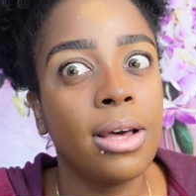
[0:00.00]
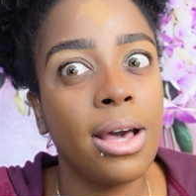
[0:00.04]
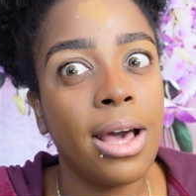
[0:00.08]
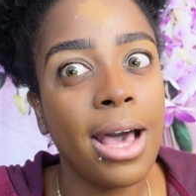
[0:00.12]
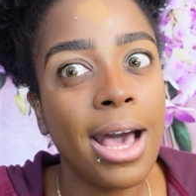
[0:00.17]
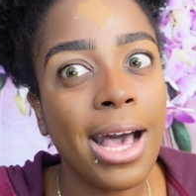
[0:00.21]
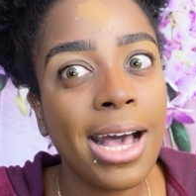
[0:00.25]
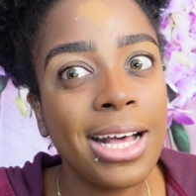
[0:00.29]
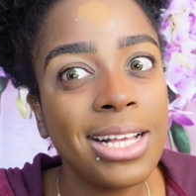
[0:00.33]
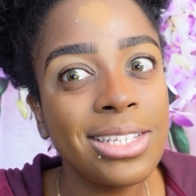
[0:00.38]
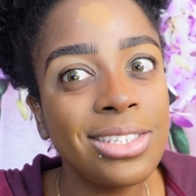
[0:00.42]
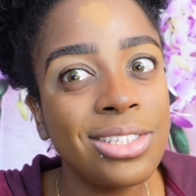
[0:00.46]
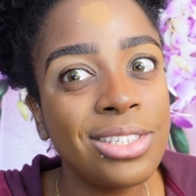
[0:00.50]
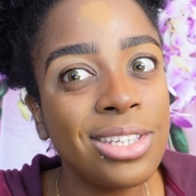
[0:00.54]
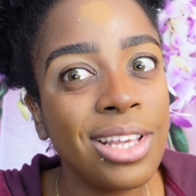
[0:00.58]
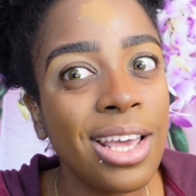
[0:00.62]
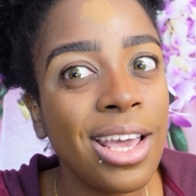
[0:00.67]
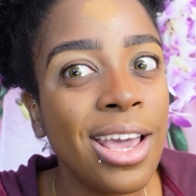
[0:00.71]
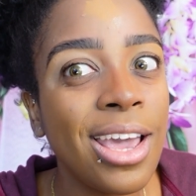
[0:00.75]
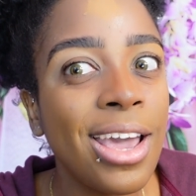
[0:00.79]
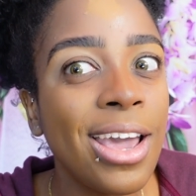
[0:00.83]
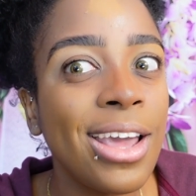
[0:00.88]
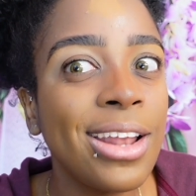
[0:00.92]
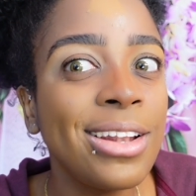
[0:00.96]
I
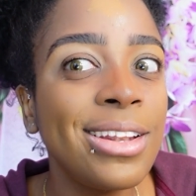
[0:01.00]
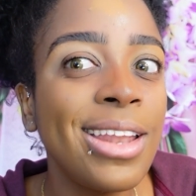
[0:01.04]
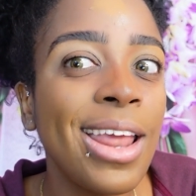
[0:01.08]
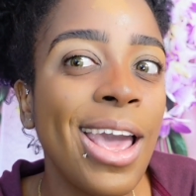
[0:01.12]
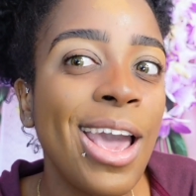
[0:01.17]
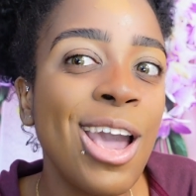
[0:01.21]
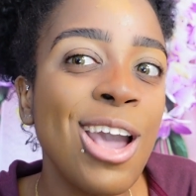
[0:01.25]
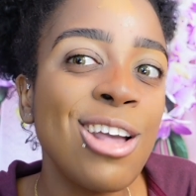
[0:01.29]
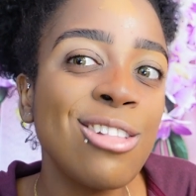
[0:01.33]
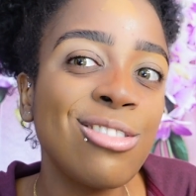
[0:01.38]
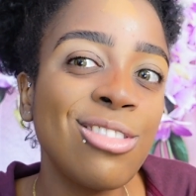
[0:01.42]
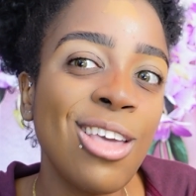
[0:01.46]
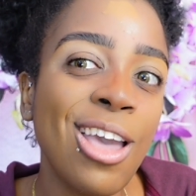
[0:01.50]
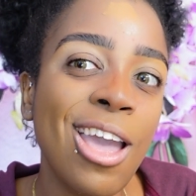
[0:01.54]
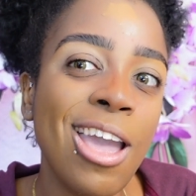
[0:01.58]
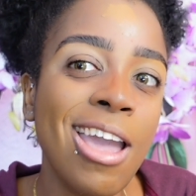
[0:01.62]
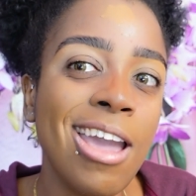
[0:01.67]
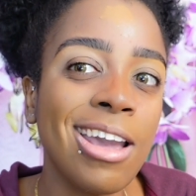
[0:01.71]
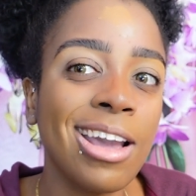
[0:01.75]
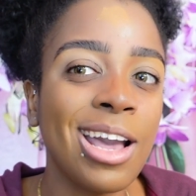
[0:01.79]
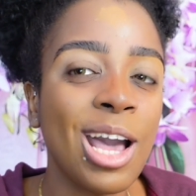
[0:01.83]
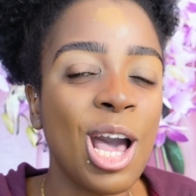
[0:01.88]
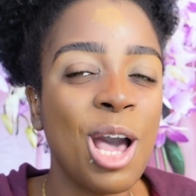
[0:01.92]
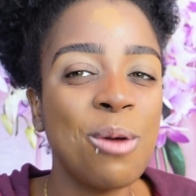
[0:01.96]
said, they
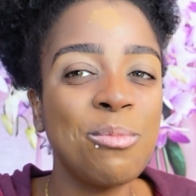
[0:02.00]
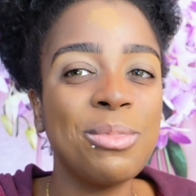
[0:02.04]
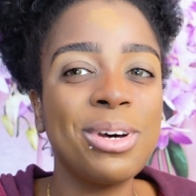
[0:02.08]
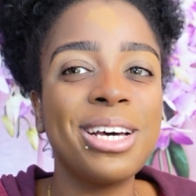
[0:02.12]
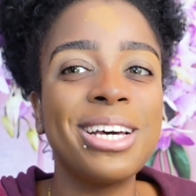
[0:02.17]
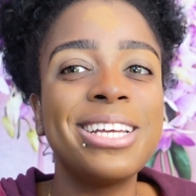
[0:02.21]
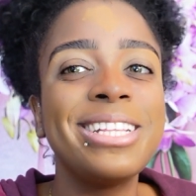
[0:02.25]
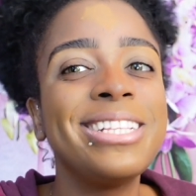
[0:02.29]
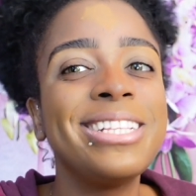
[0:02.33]
think I'm a